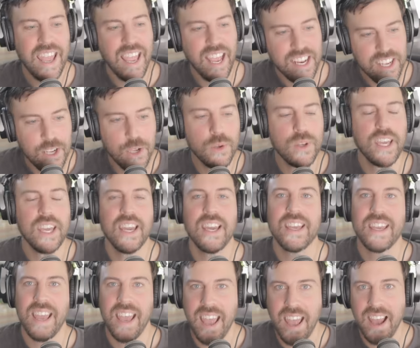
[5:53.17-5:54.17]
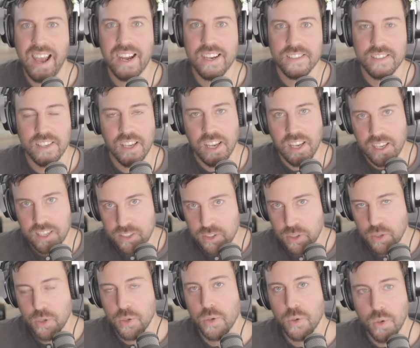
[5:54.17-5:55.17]
and you kick ass
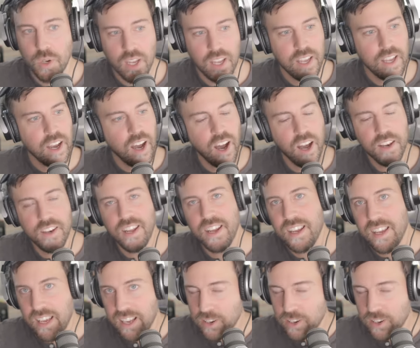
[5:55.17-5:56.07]
to Hyundai,